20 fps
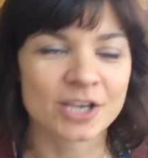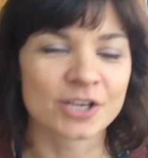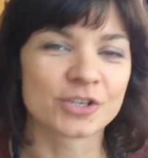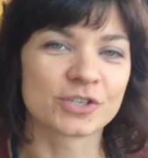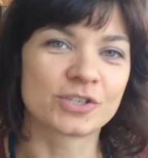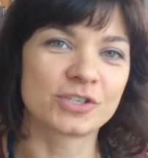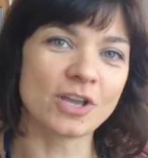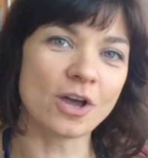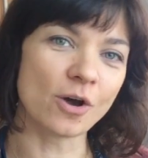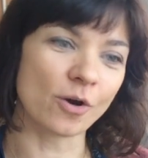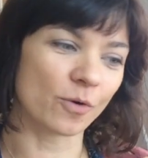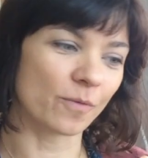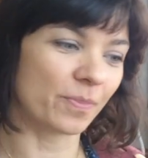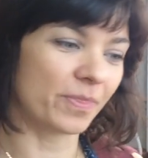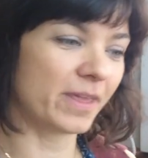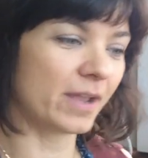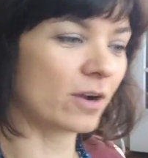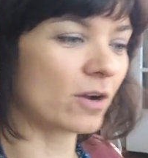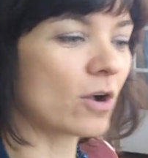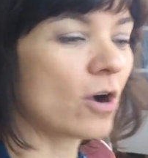So
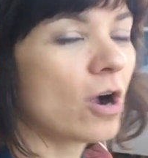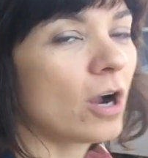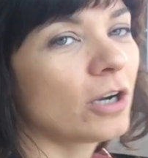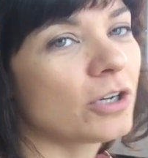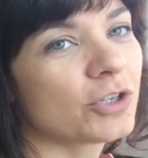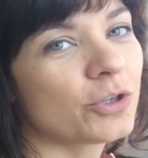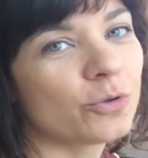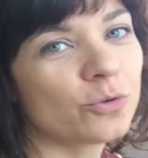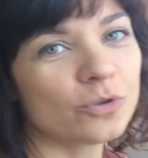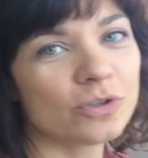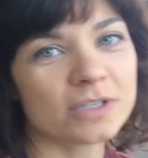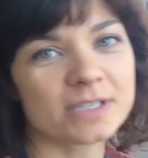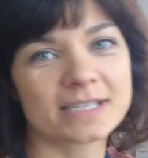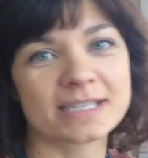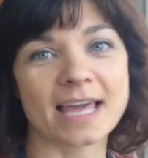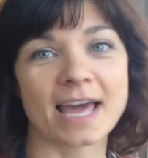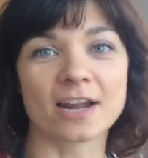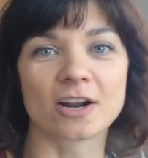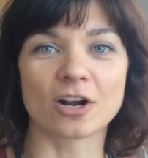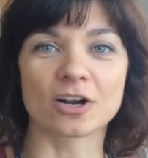there are tools that